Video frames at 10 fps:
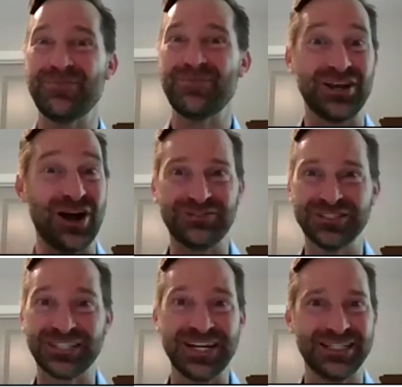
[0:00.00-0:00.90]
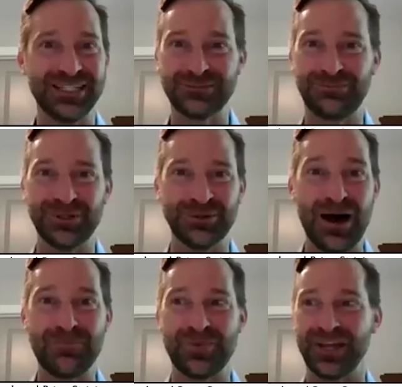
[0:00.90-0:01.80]
But then all of a sudden, it just blew
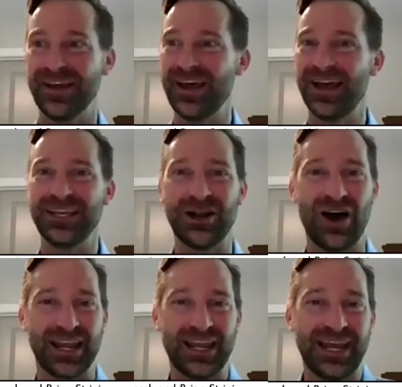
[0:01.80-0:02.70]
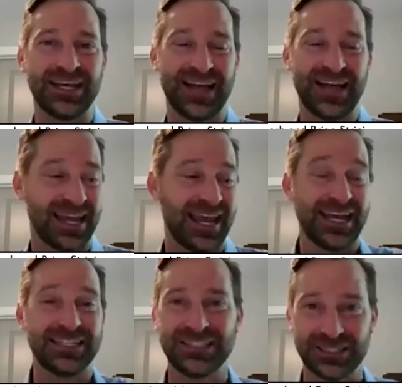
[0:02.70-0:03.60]
up, and I
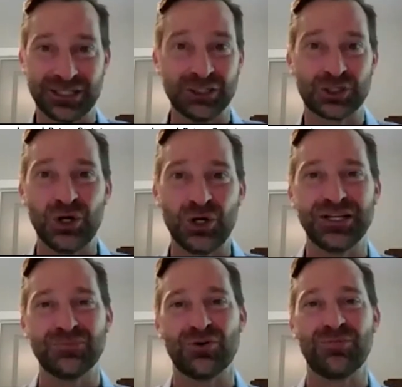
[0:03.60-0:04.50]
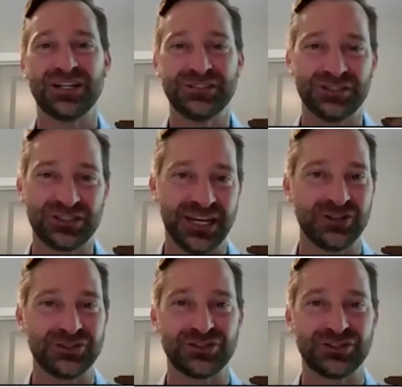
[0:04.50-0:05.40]
can't just control it anymore because their
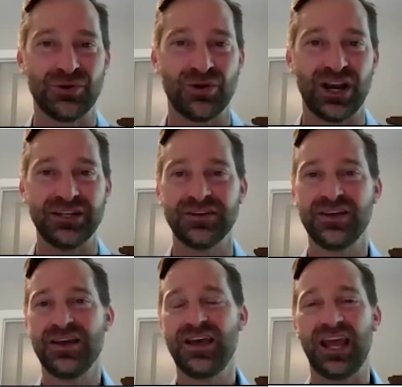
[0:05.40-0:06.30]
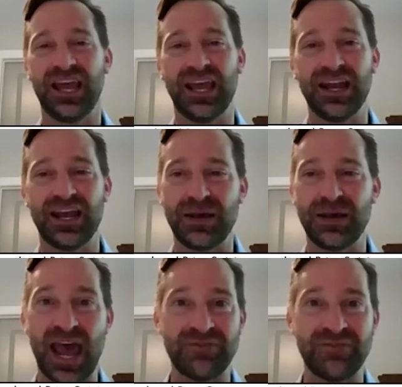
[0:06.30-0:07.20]
sales are so great, and I'm
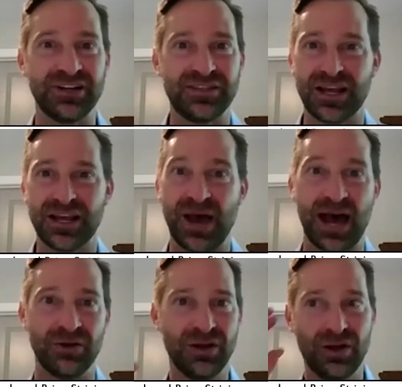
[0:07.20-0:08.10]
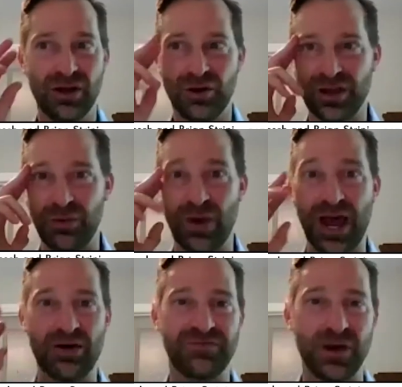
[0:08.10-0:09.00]
having to think about, okay,
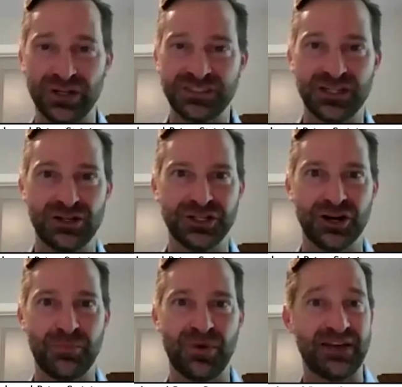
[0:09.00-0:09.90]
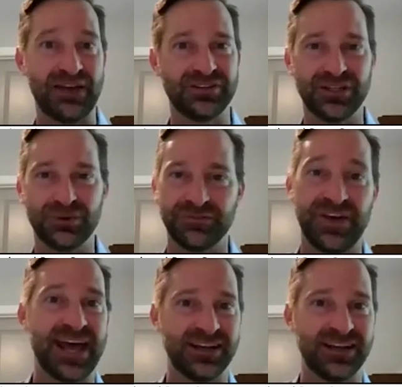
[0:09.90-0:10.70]
wow, if I want to sell in Europe, I have to deal with VAT